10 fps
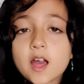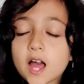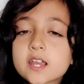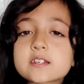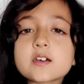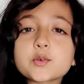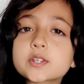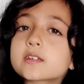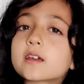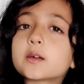As I was
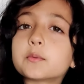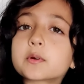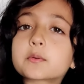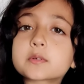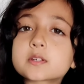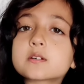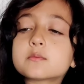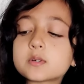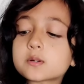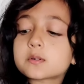saying, we, was,
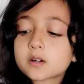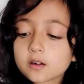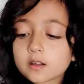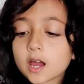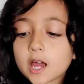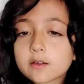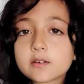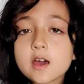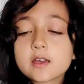we were going to have